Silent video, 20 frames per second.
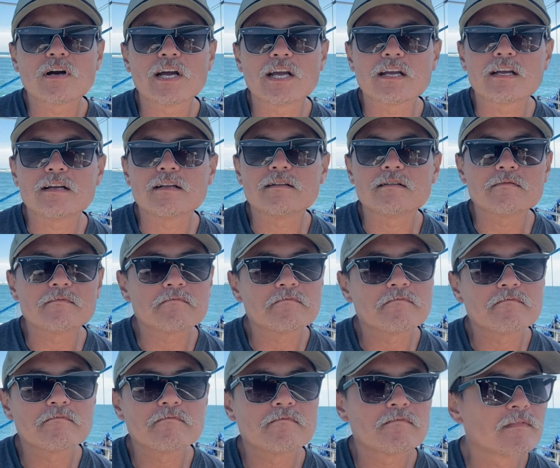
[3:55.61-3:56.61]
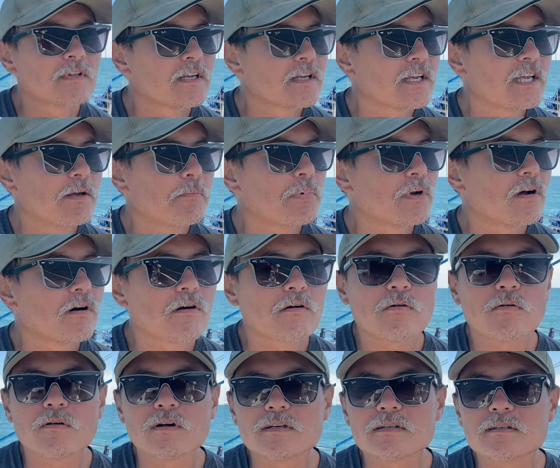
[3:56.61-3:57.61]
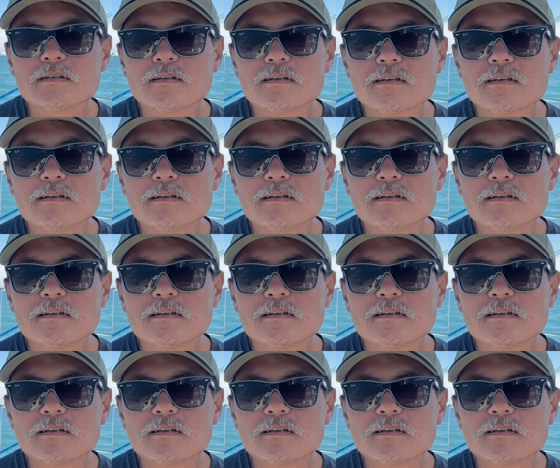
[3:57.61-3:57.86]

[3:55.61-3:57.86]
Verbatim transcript: I can keep it on course.